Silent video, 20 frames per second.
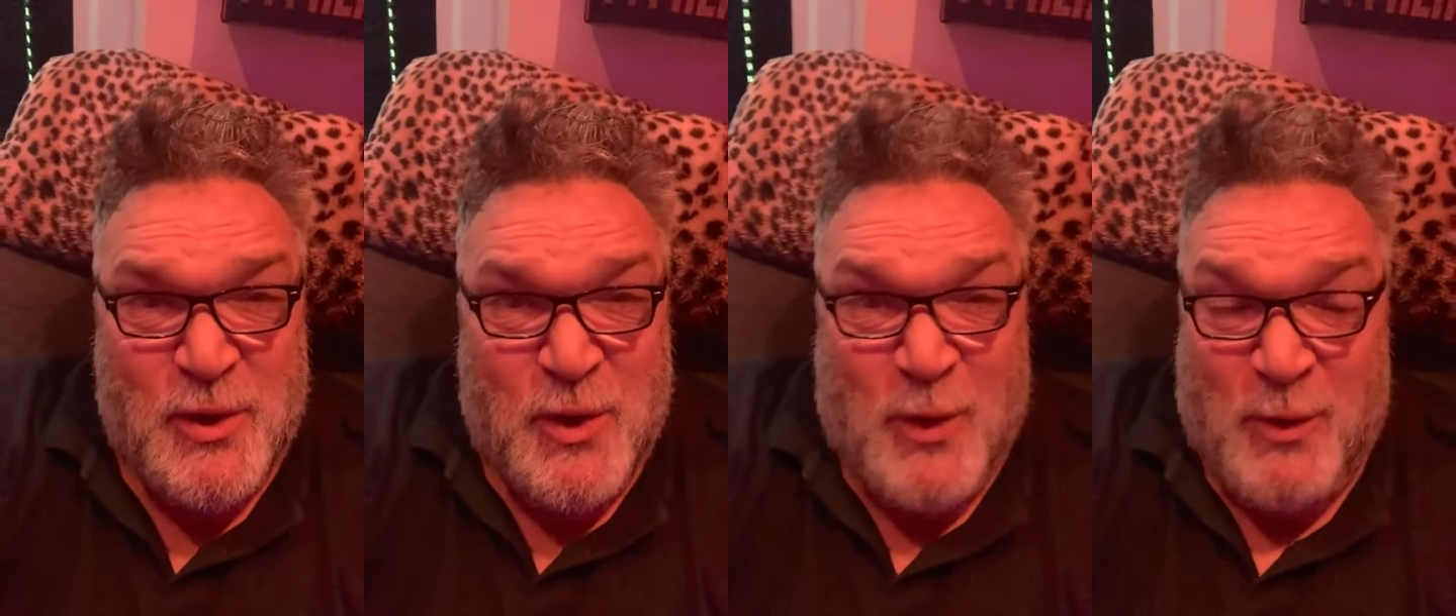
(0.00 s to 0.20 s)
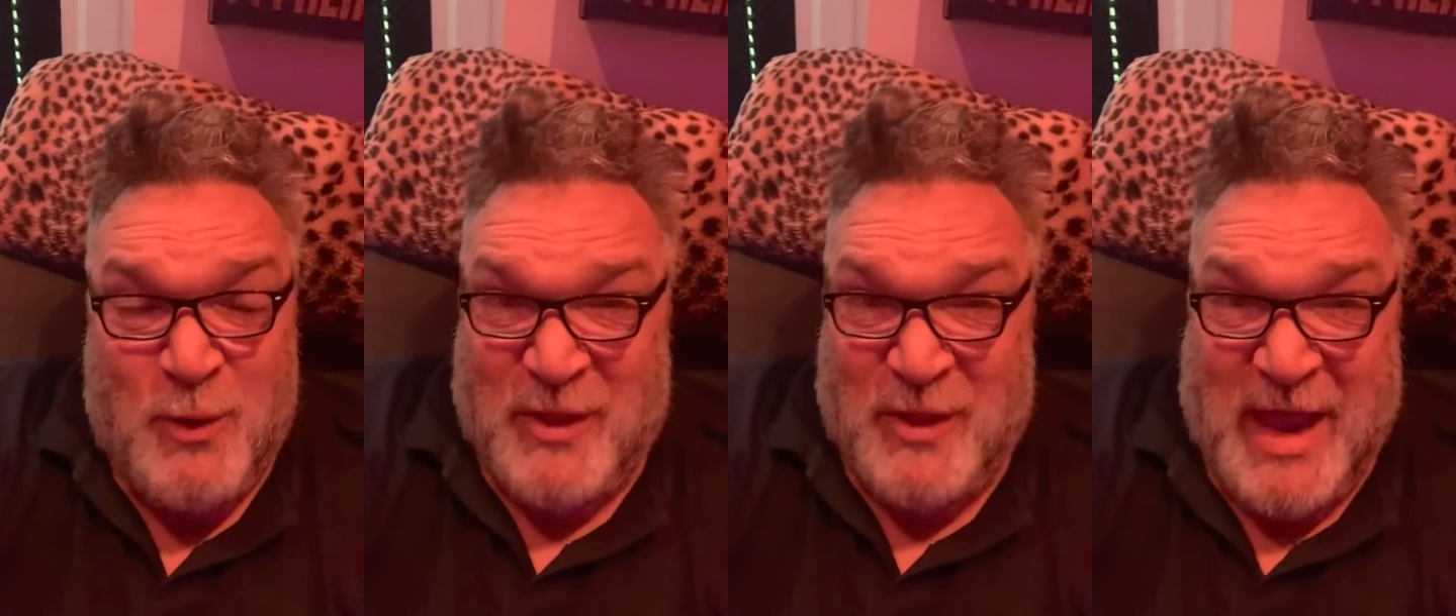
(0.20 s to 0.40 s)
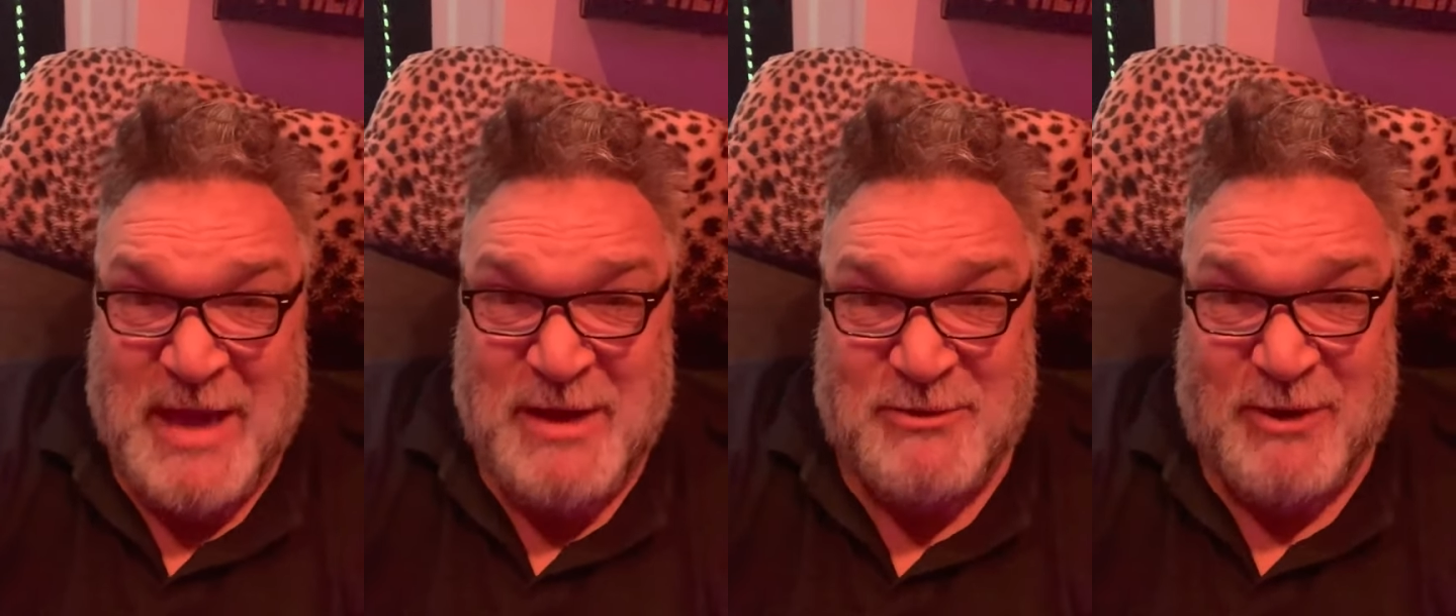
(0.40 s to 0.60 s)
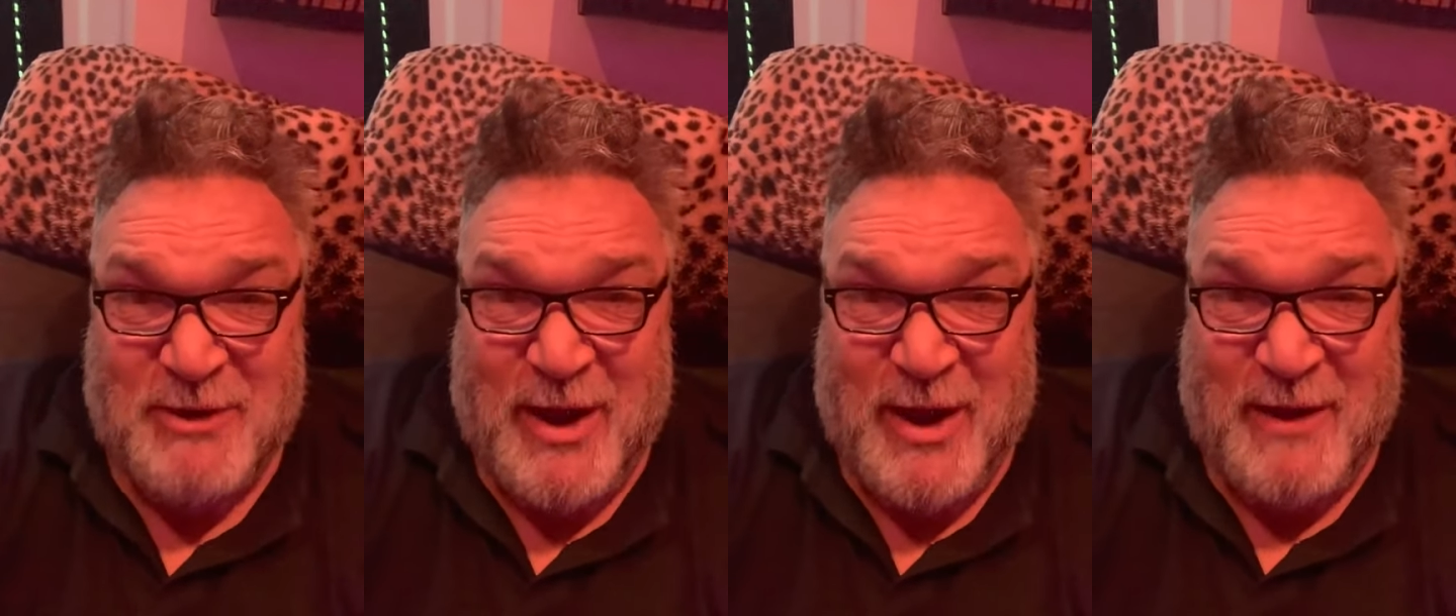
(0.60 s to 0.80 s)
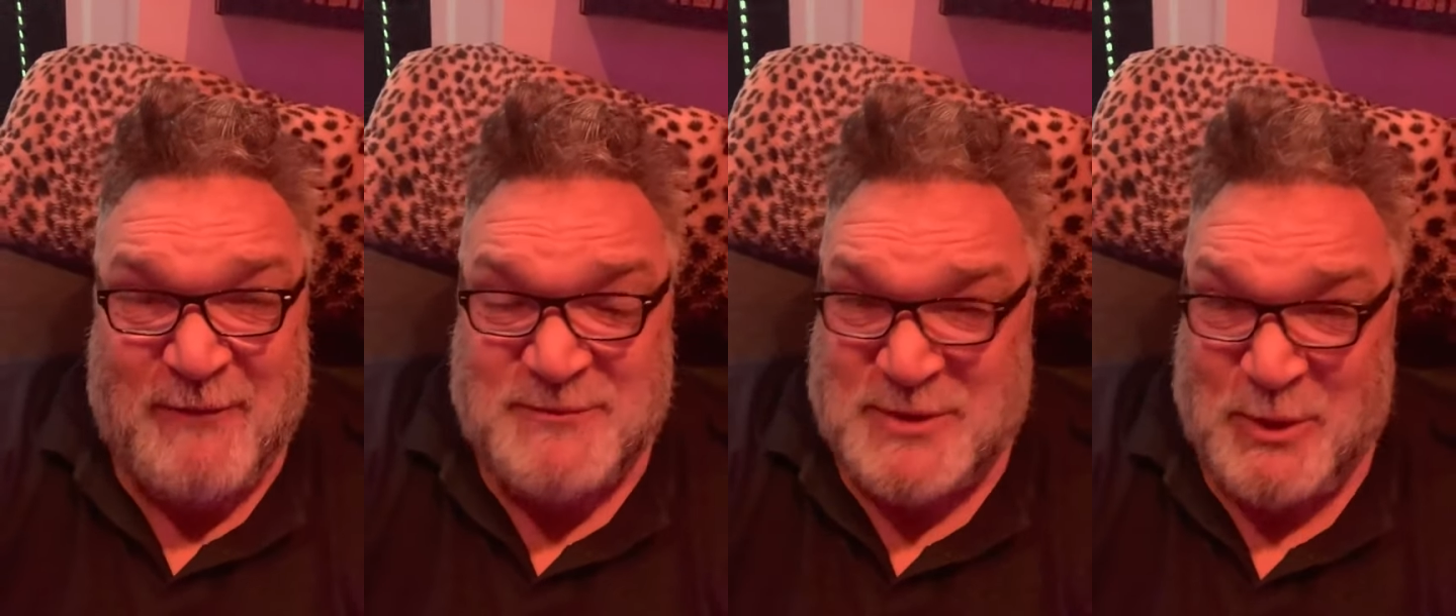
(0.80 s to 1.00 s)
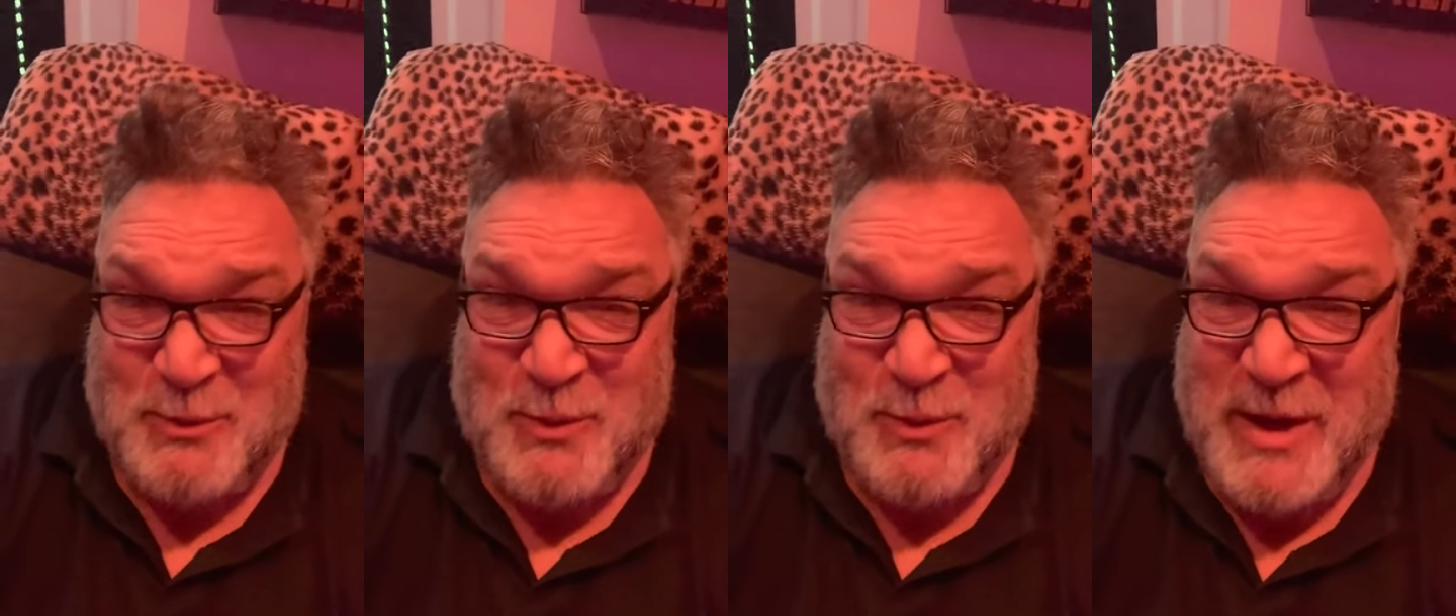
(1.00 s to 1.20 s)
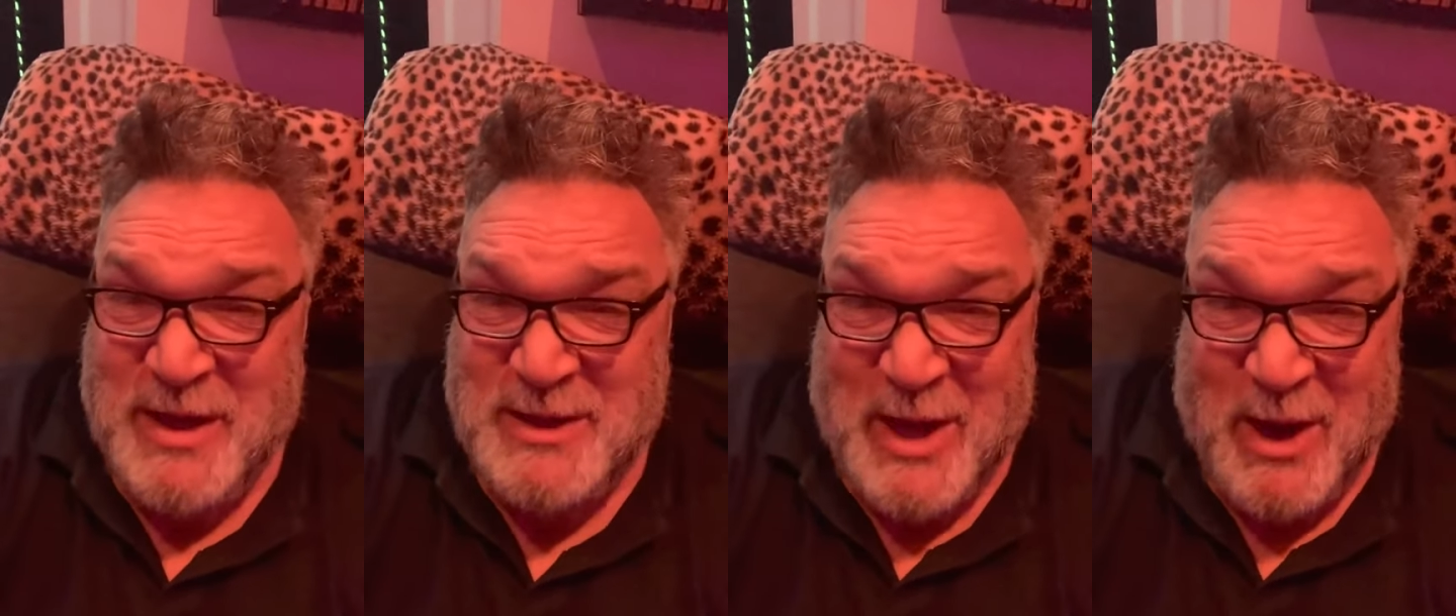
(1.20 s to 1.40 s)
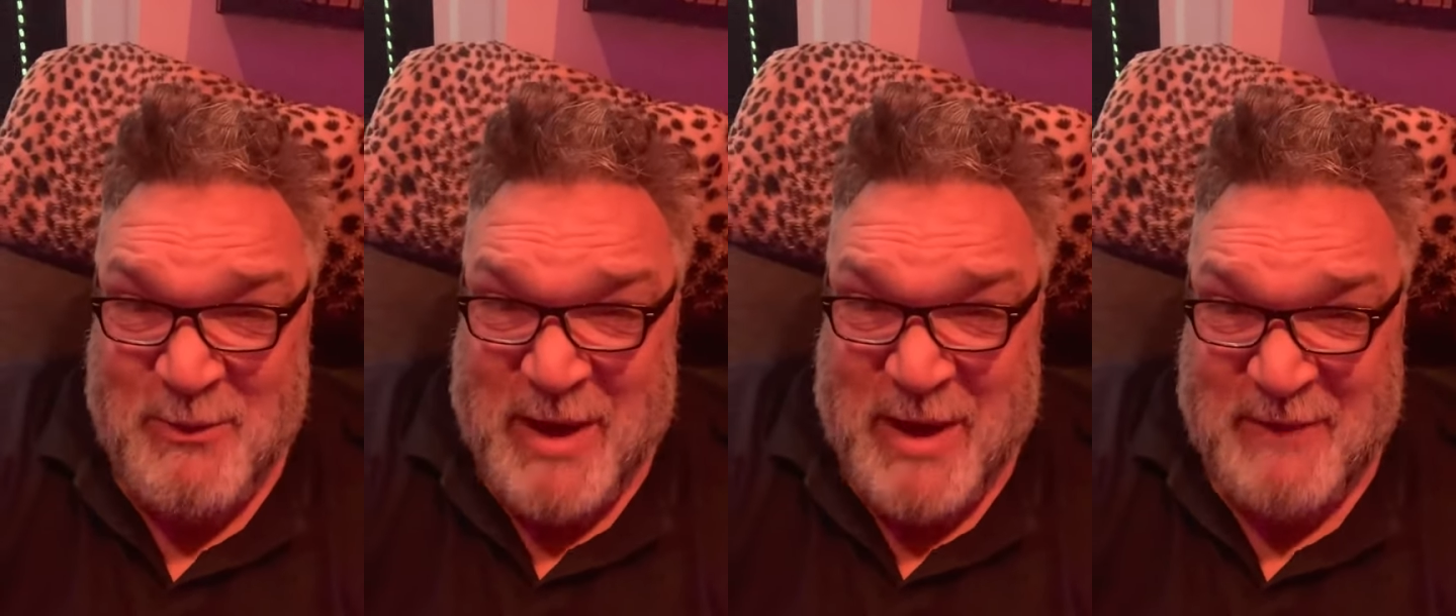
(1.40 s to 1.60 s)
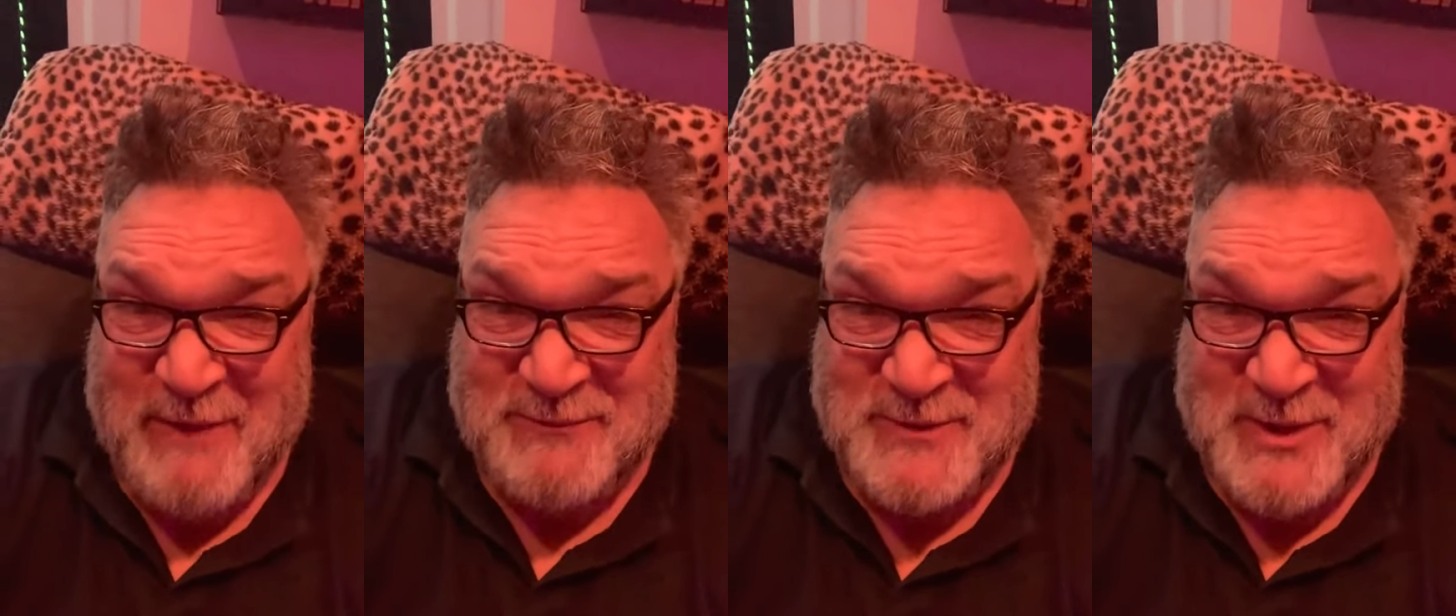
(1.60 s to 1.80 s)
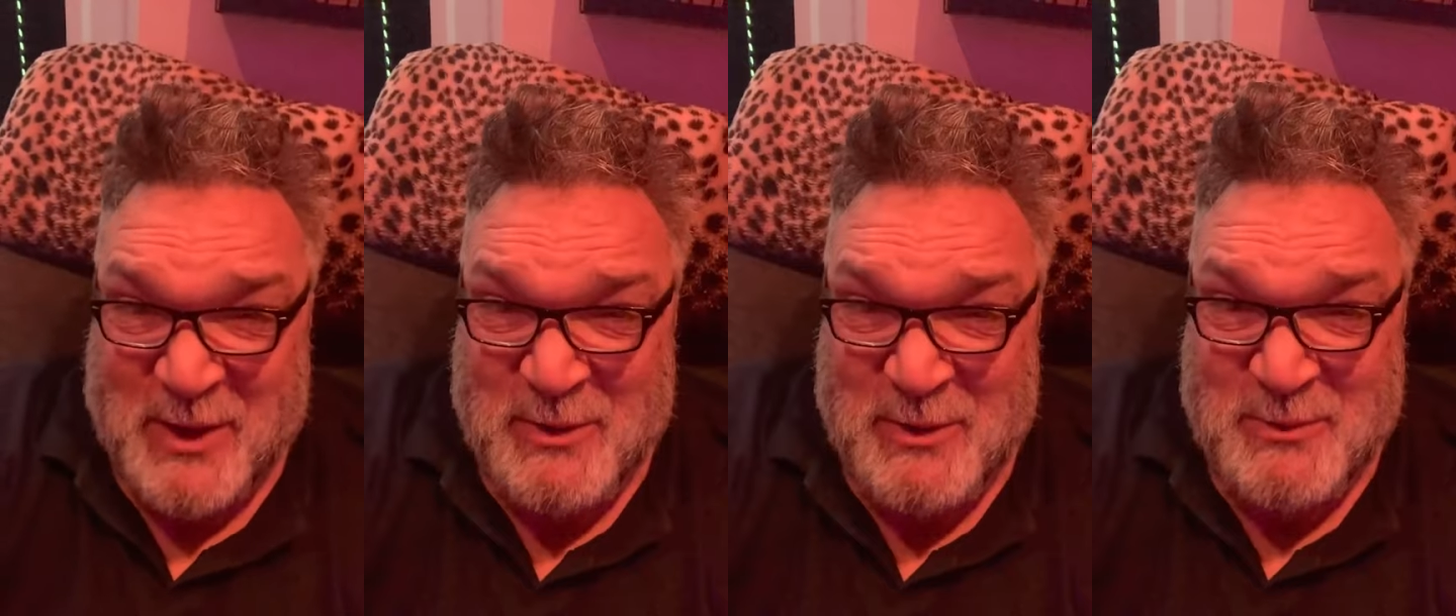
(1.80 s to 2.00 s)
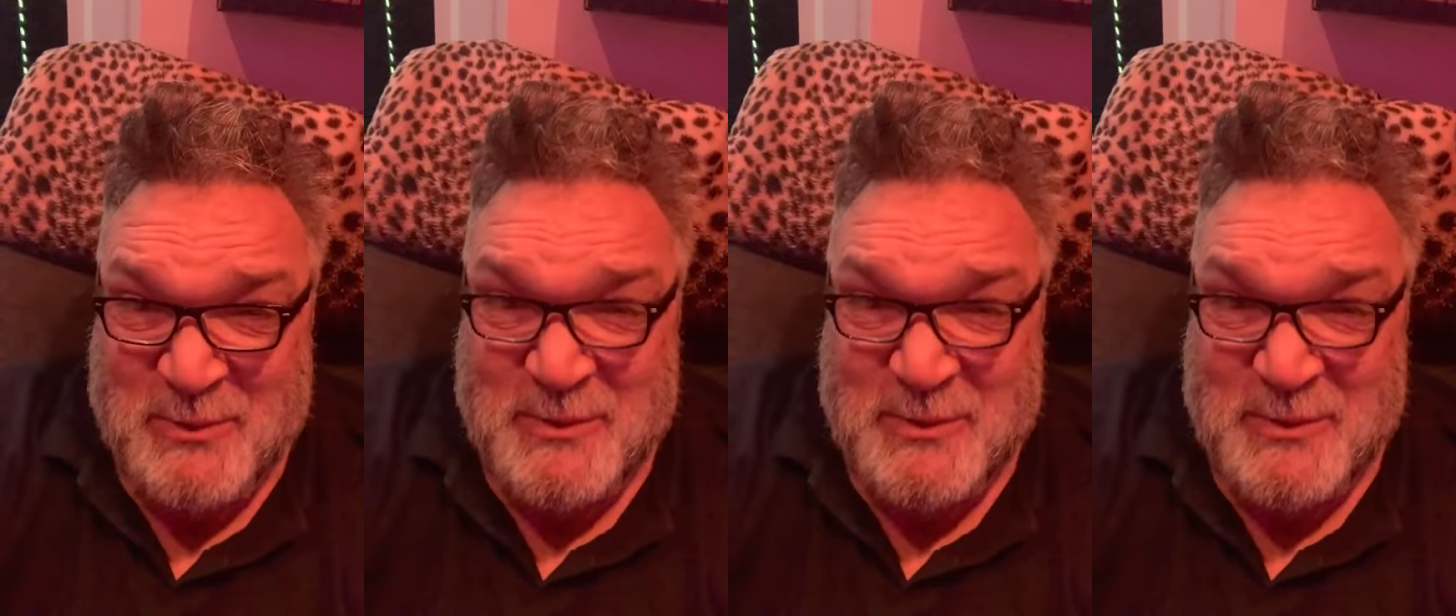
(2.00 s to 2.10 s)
They graft so we don't have to.